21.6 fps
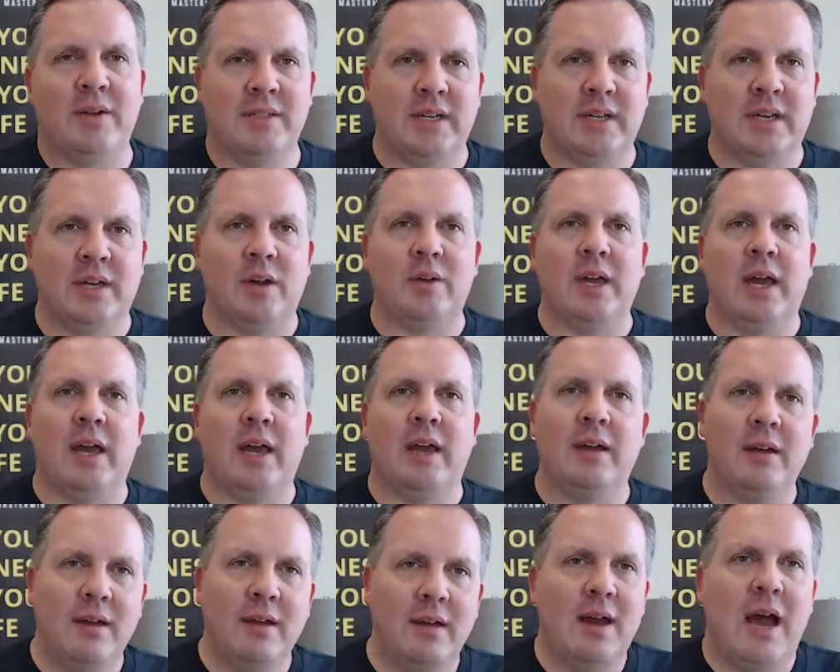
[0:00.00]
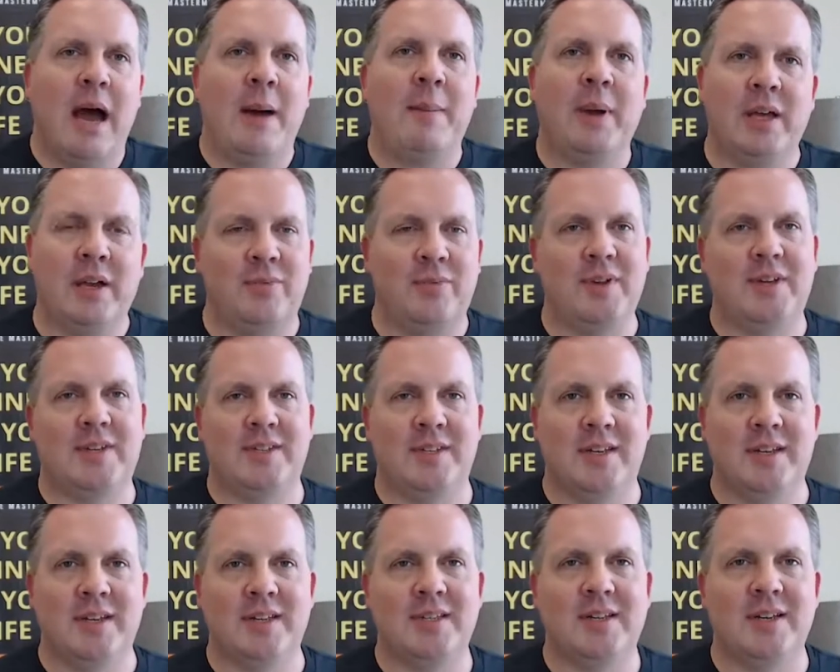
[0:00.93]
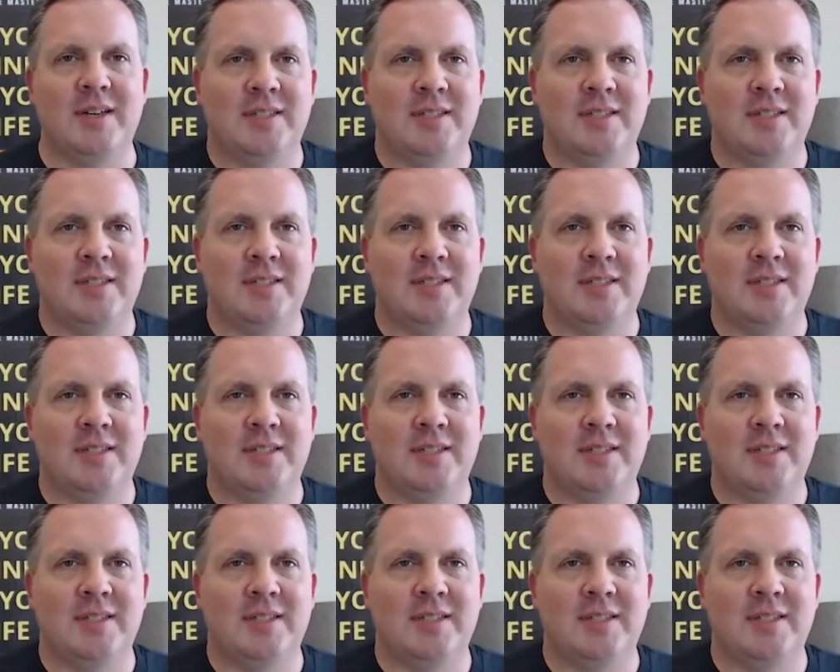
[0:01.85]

It's like, okay, how am I going to fix this?